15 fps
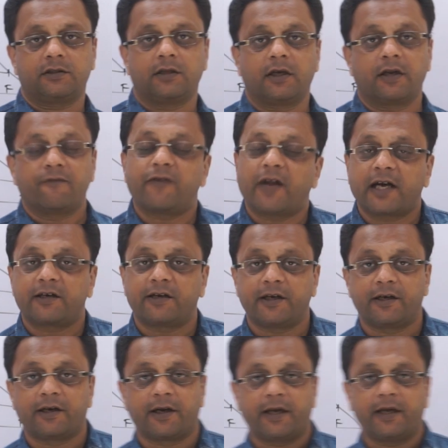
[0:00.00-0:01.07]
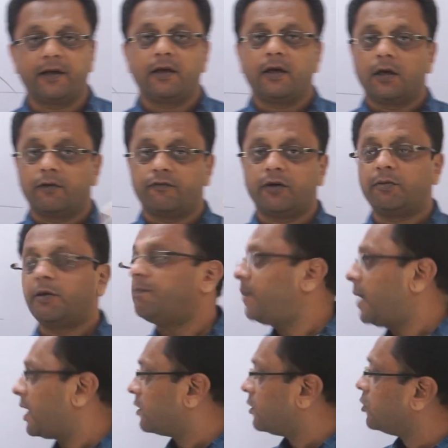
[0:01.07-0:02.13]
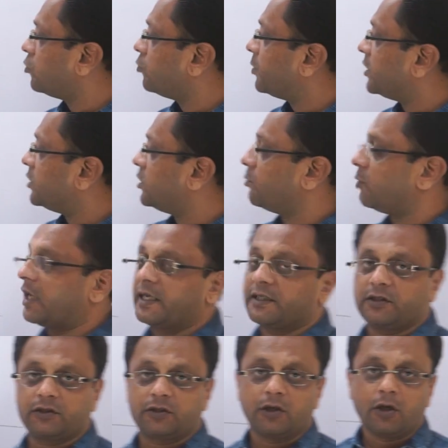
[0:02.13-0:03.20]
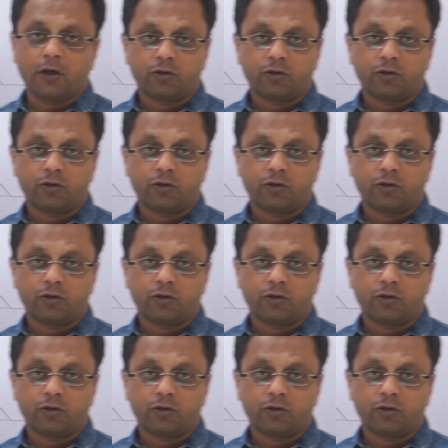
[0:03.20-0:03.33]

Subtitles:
The refracted ray will be parallel to principal axis.